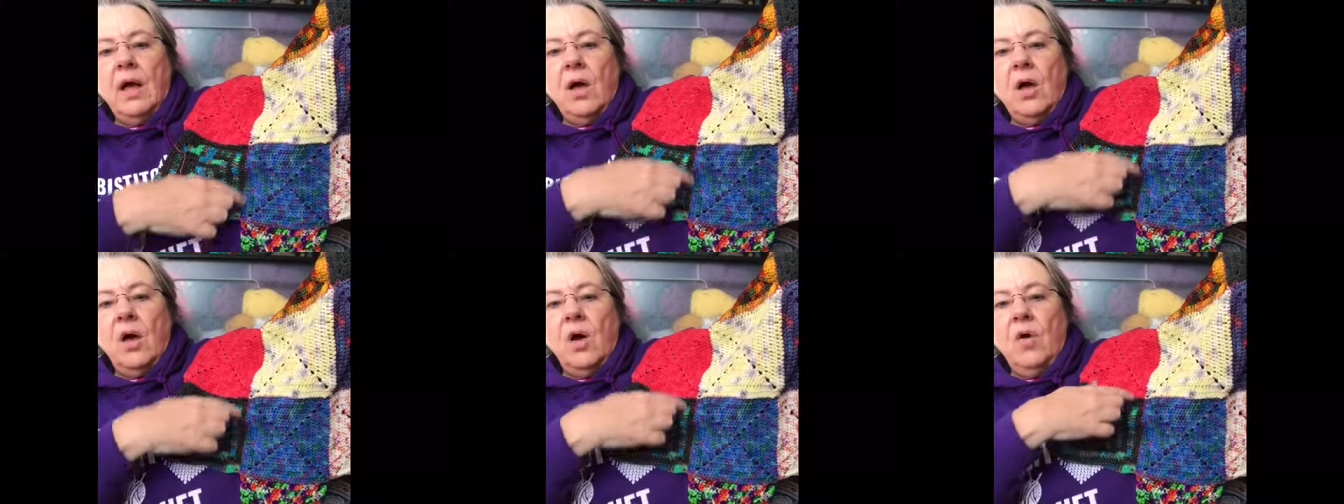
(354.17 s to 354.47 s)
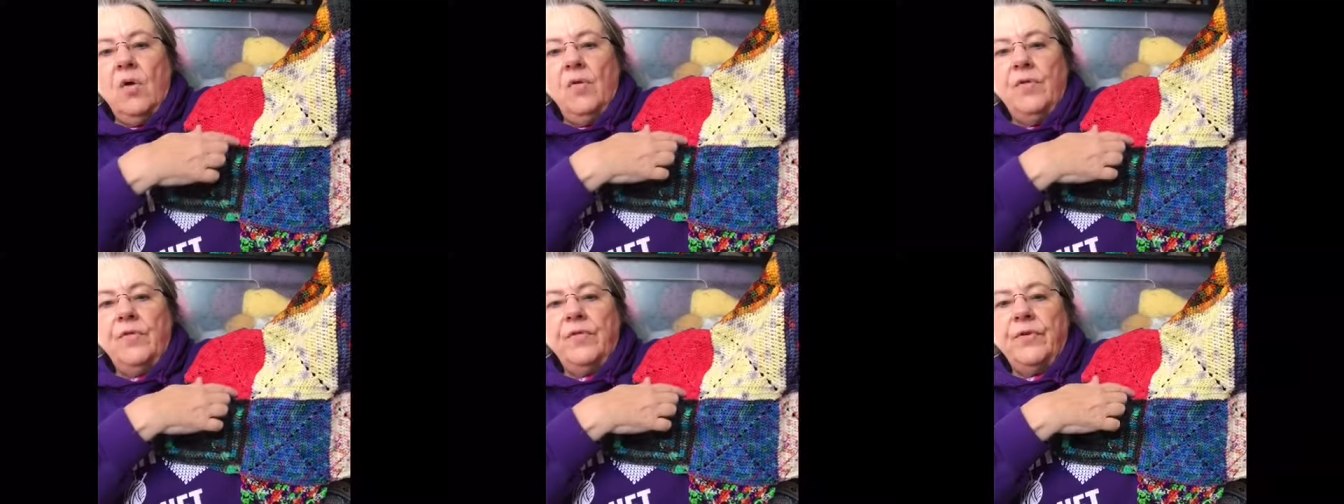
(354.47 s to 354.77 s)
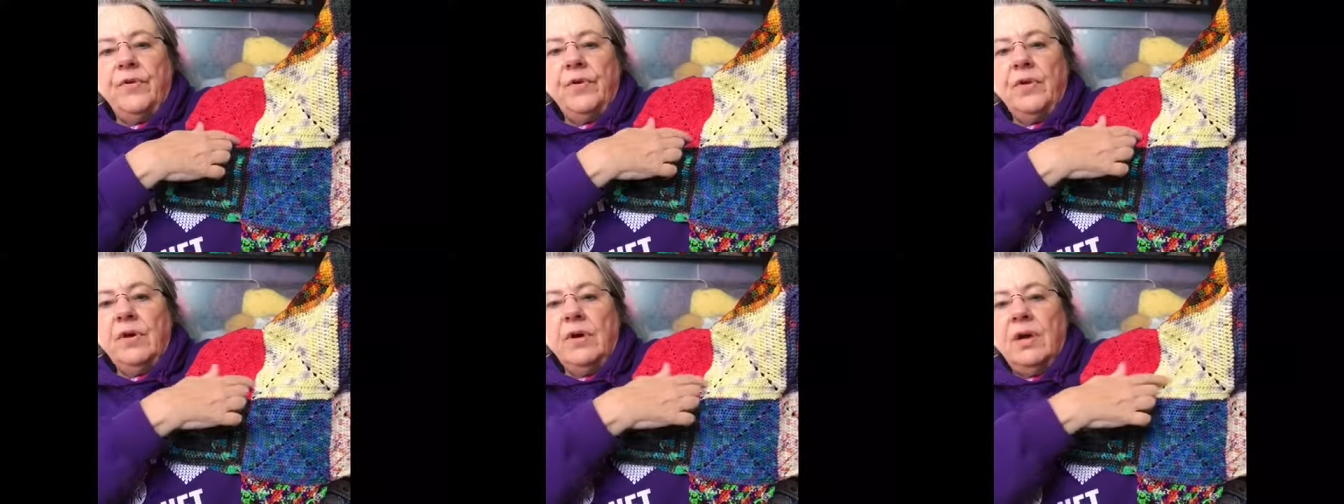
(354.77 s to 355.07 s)

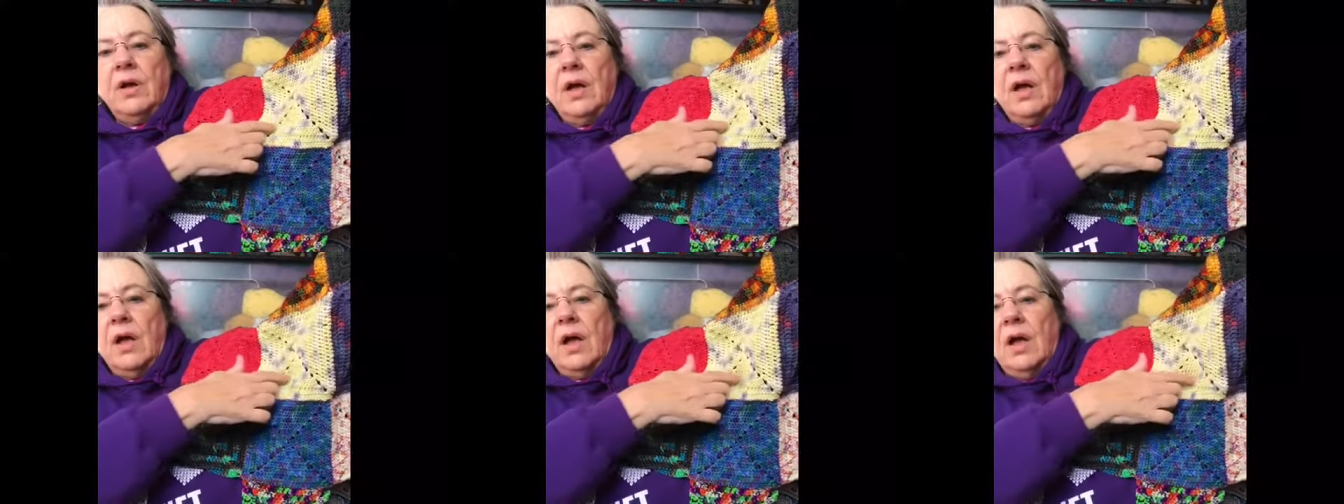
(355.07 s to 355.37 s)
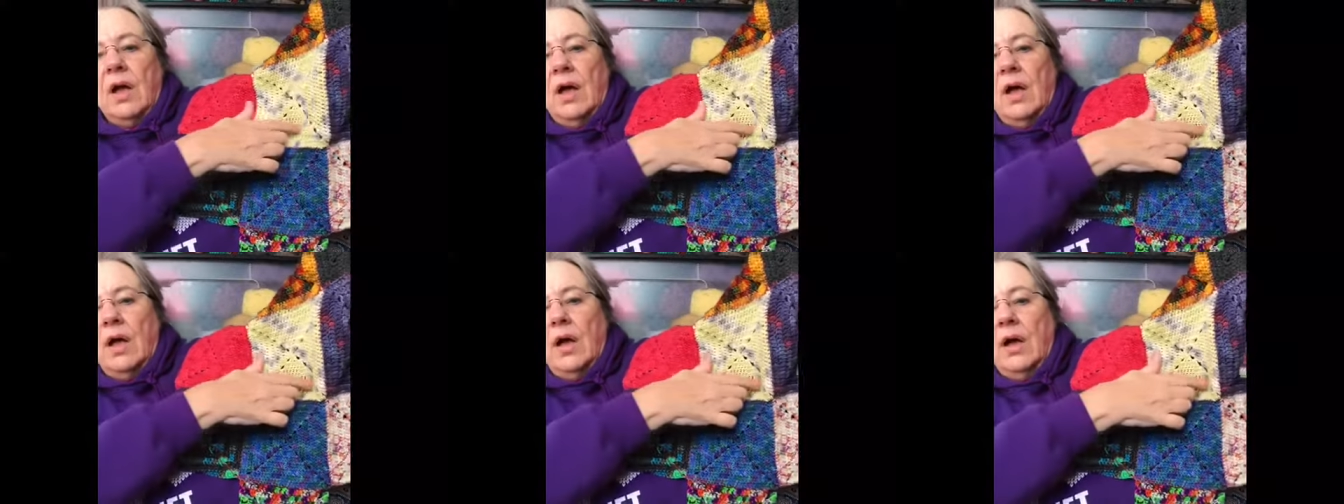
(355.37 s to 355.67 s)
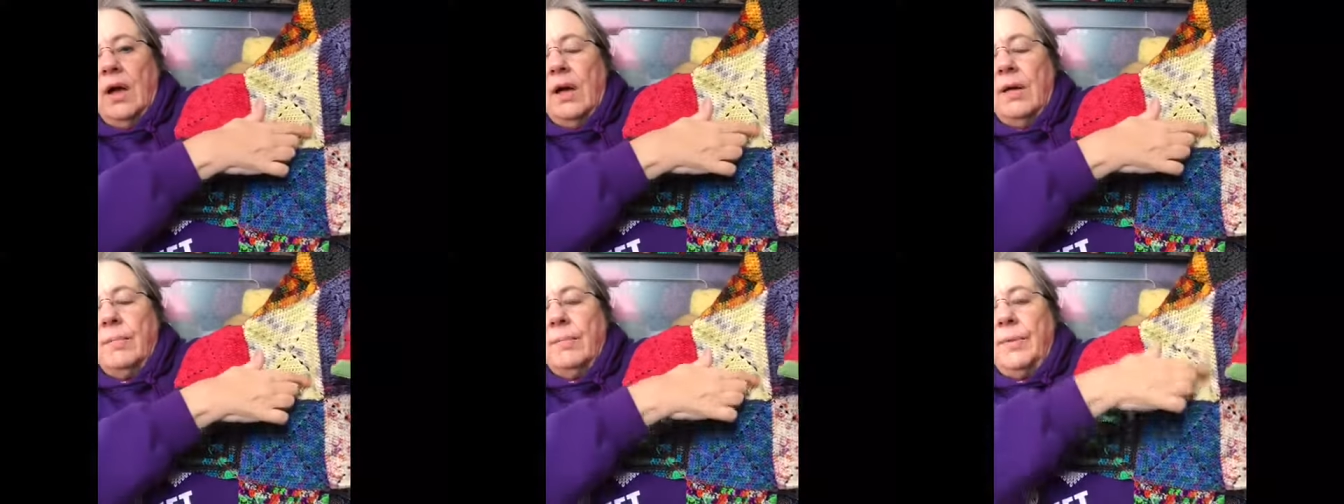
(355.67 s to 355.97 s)
over,
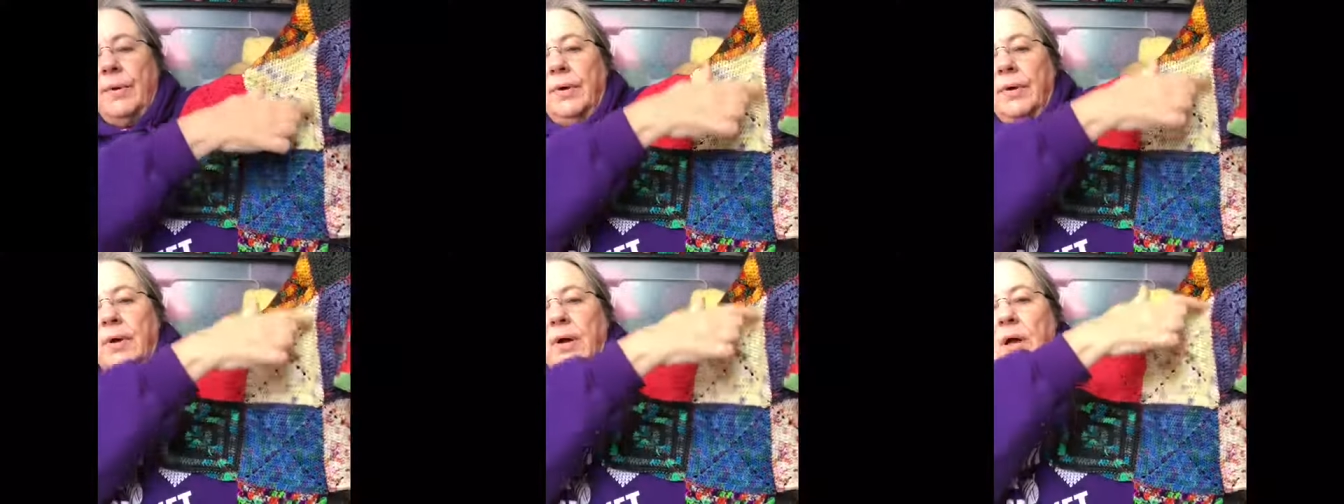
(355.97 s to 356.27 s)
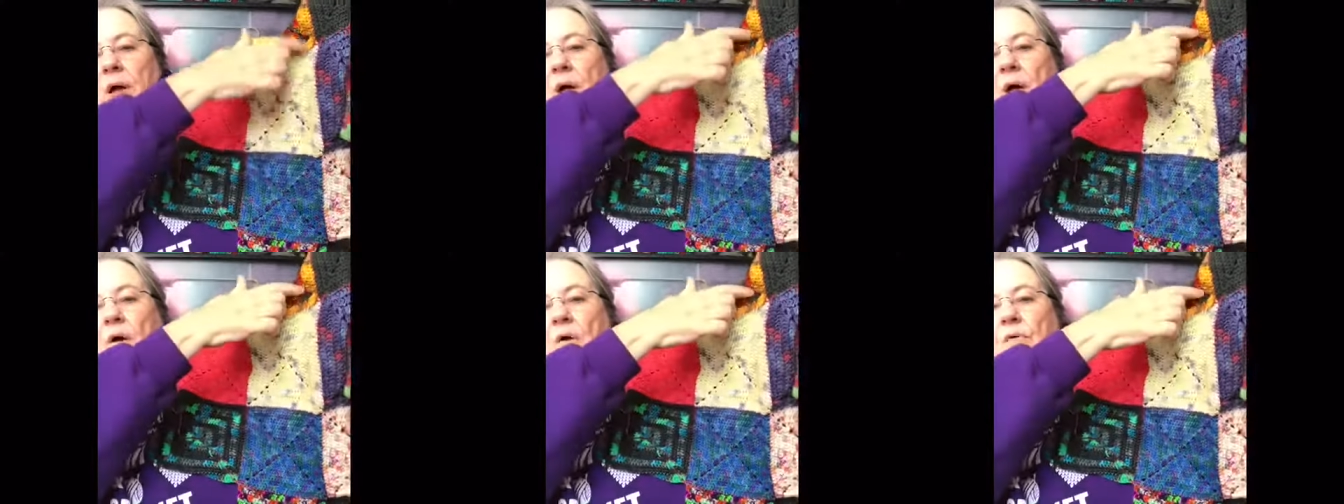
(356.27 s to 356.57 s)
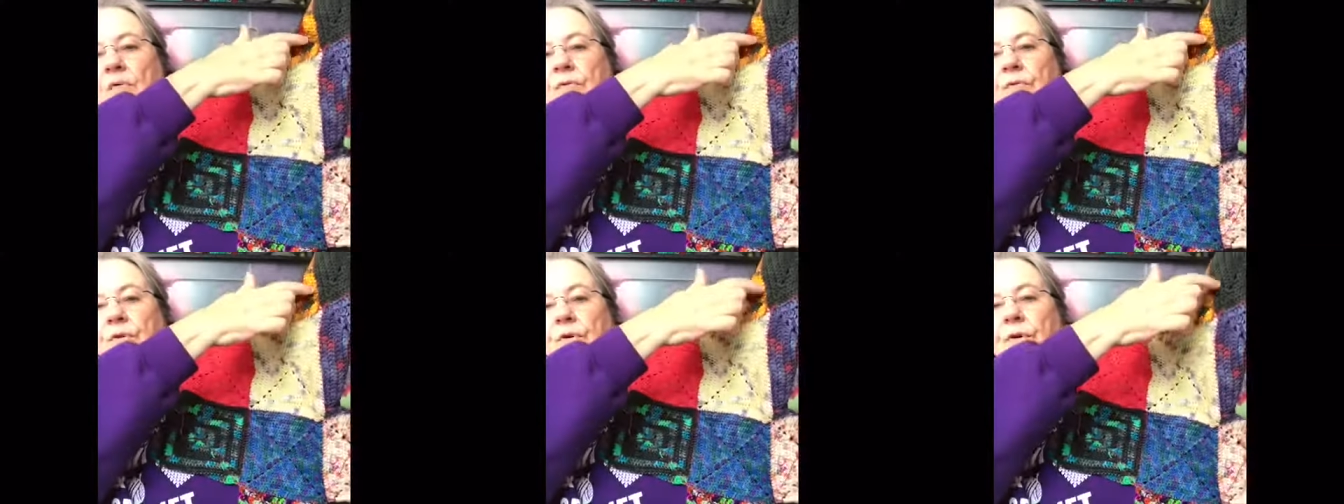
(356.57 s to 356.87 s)
up,
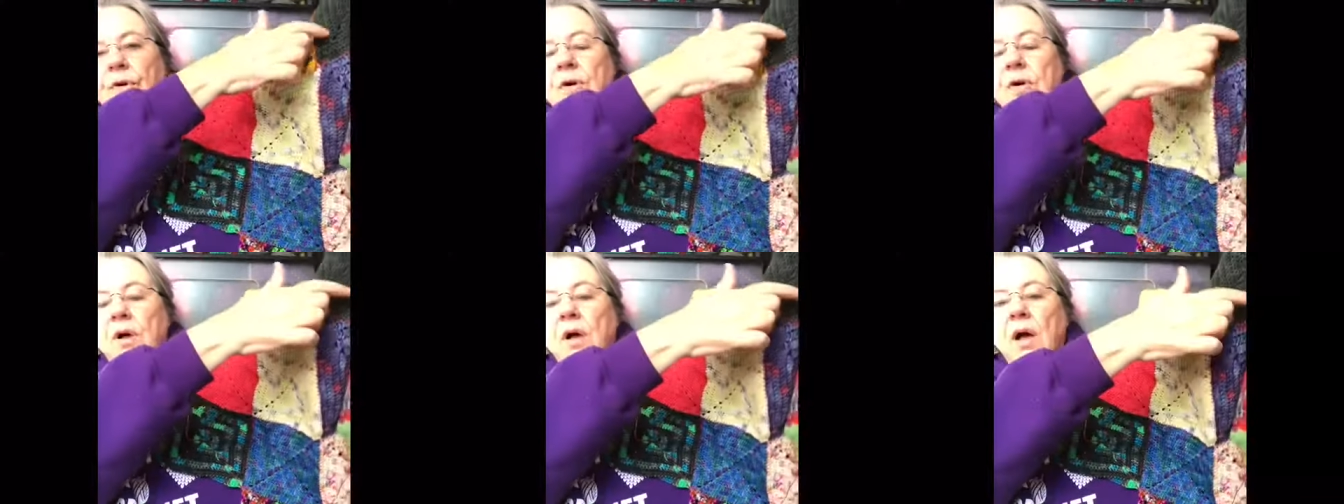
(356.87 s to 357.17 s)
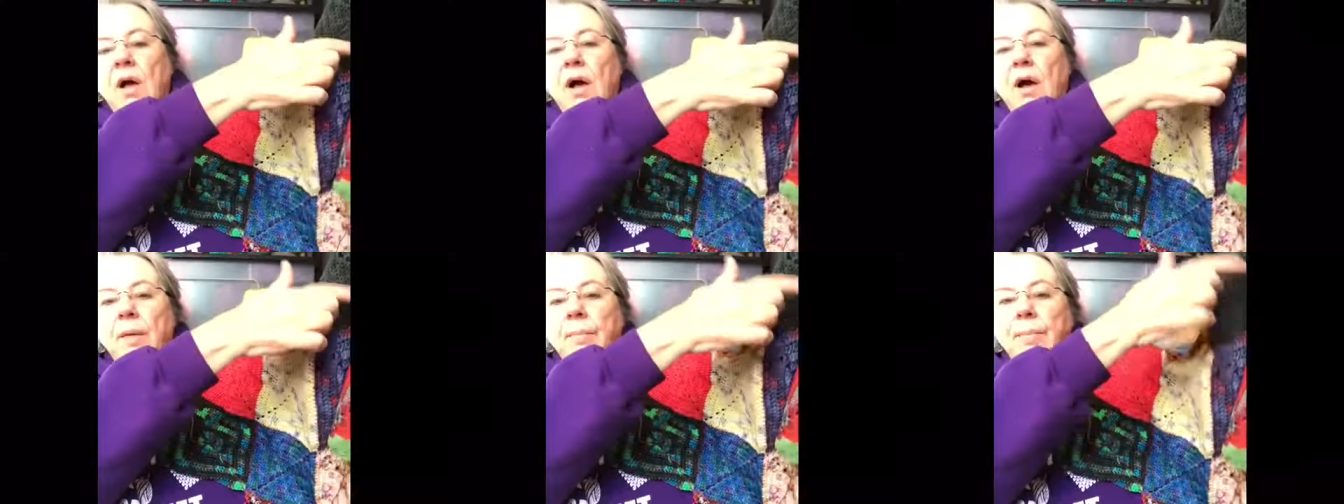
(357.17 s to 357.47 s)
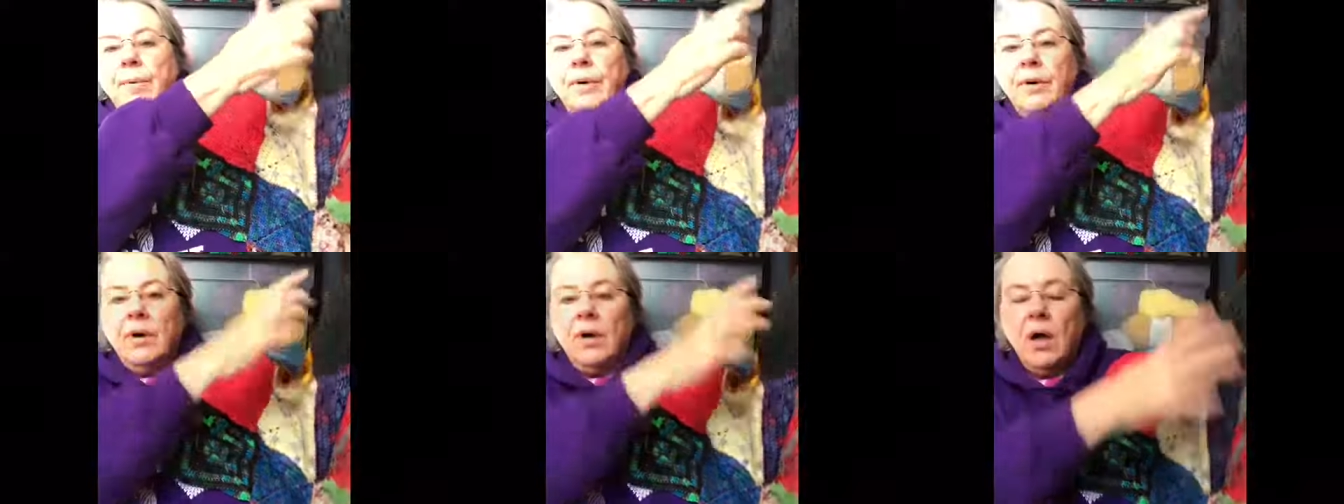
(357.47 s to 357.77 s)
over,
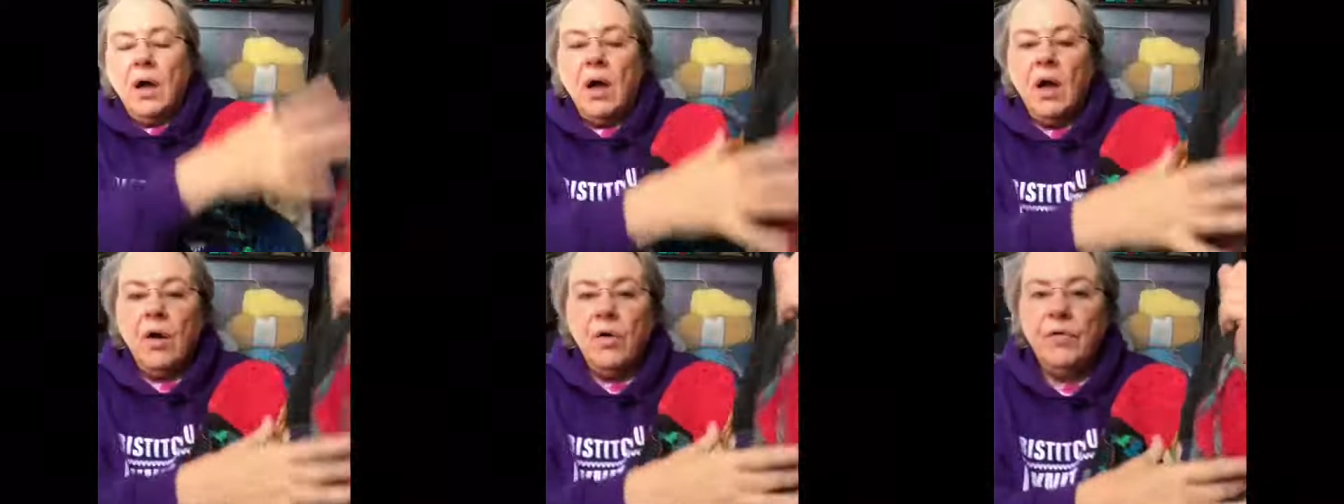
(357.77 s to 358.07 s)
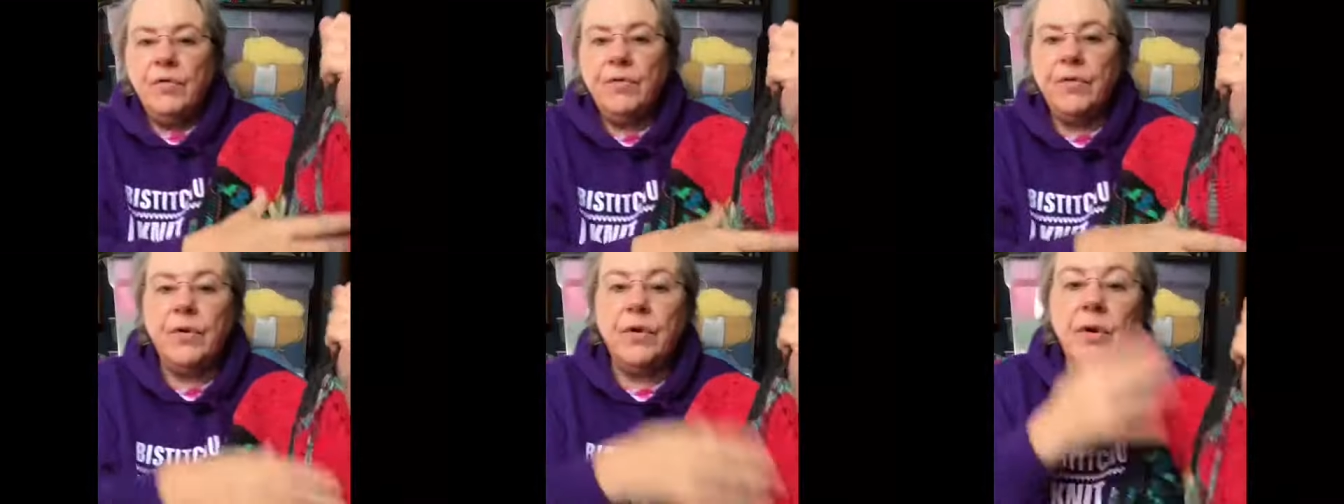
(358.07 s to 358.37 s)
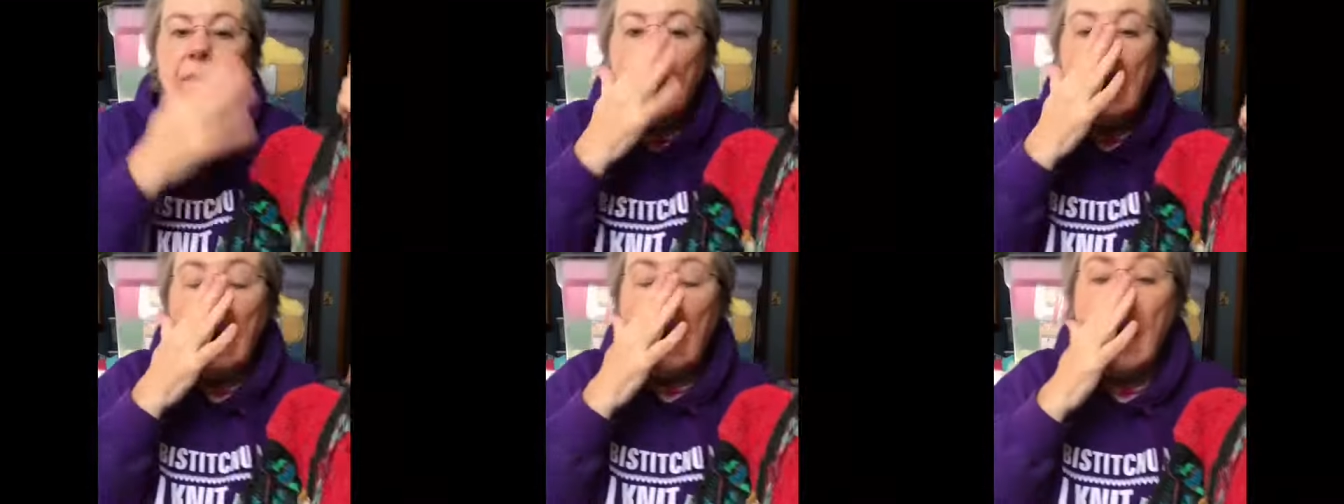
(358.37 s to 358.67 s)
up, over.